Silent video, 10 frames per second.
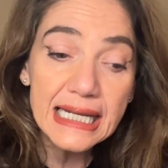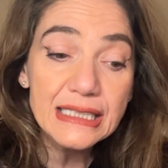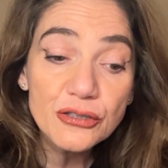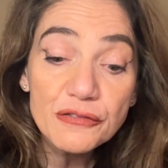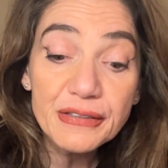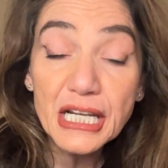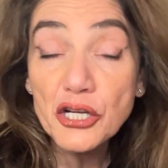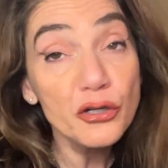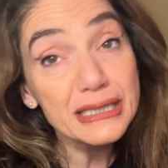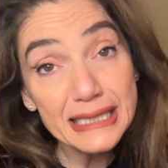And don't forget
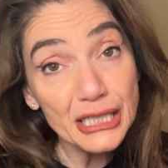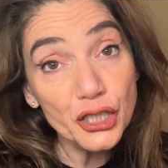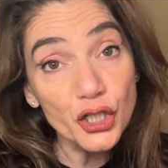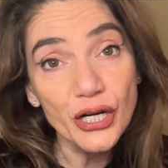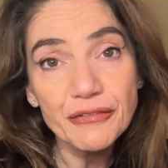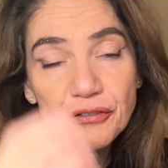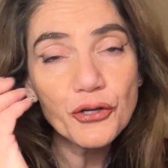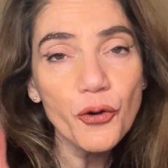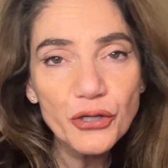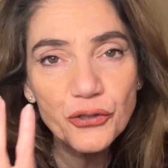your glitter. If you
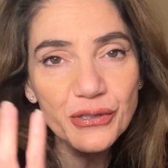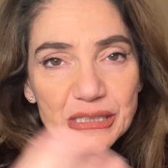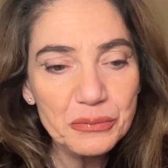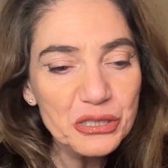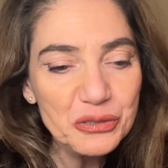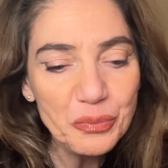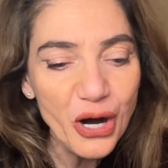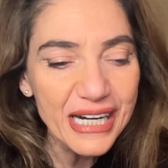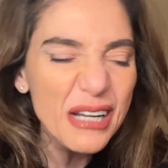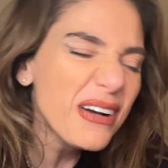go on a Christmas party,